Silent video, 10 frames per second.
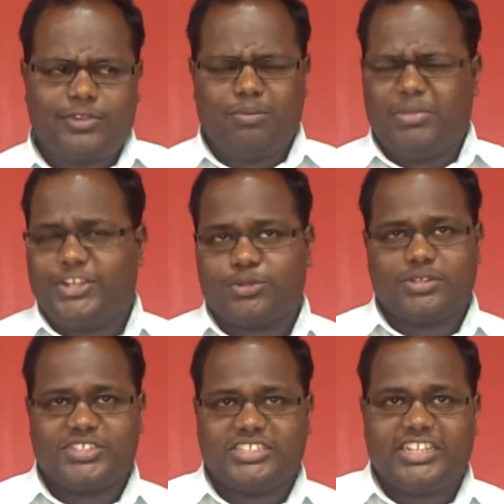May
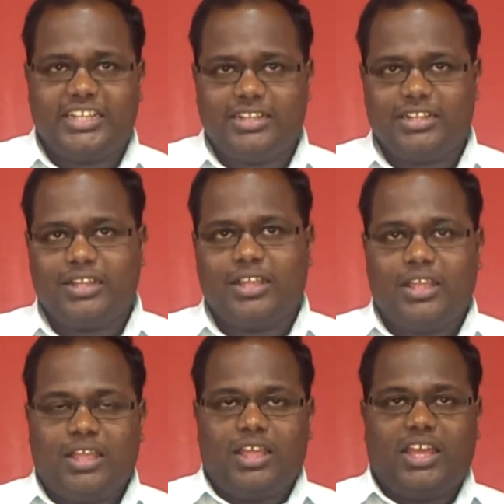2010,
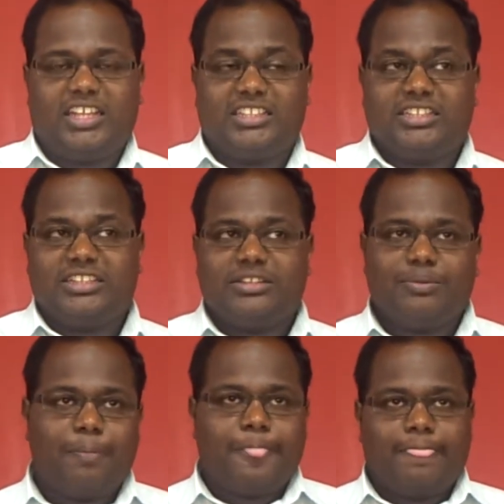and
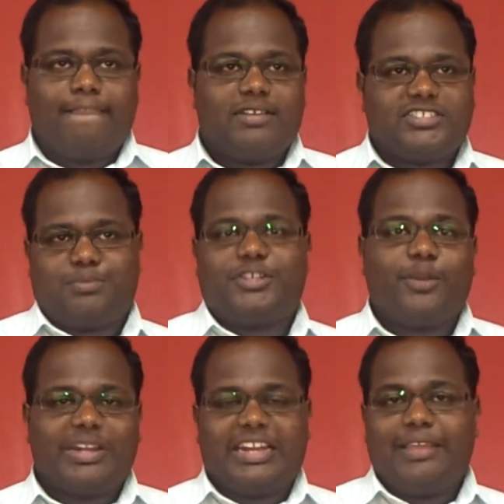
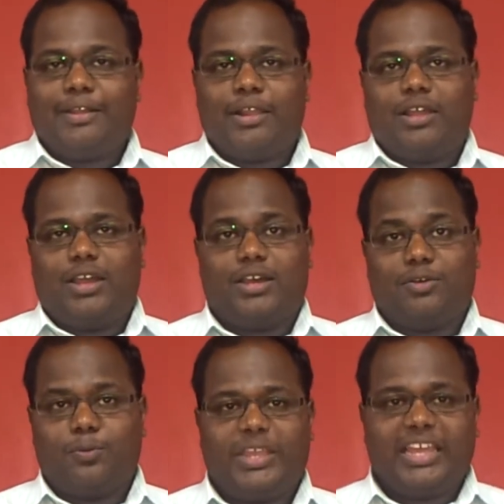subsequently
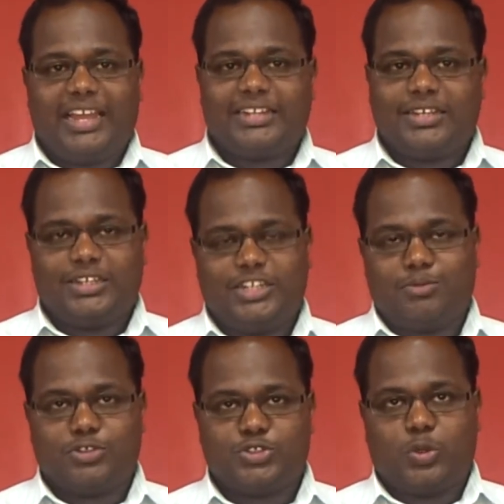we had
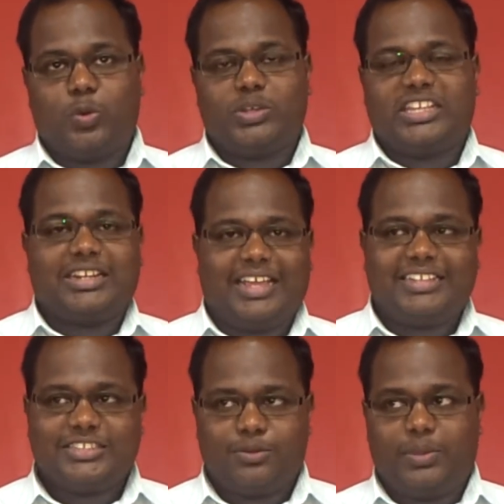demos over the
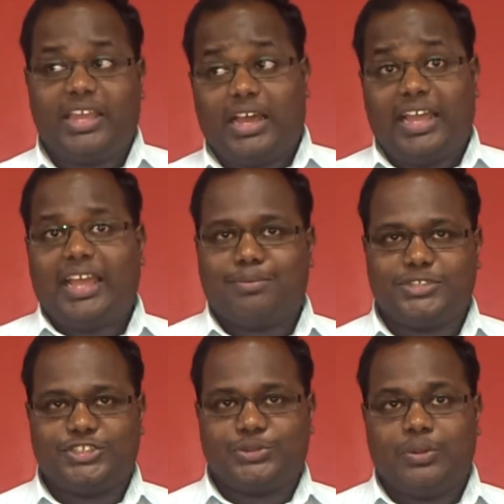clients where I
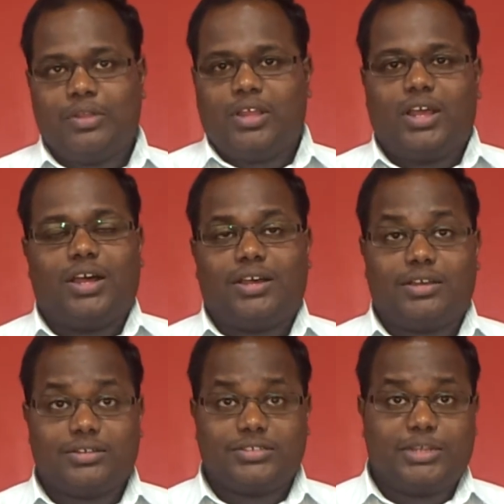happened
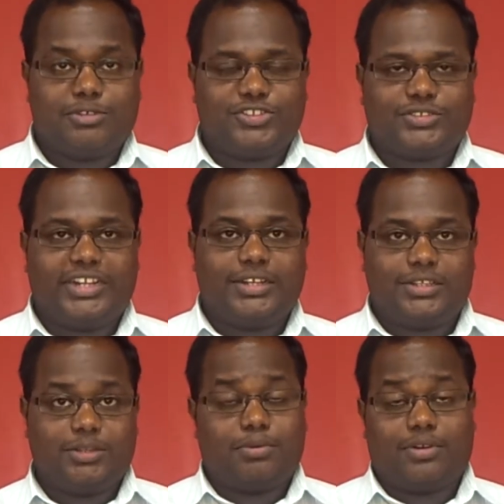to demonstrate
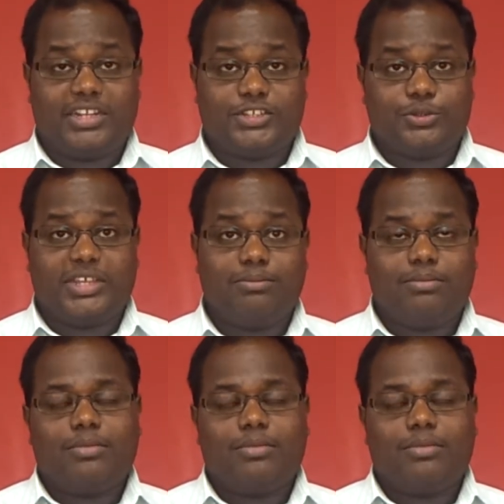the product to them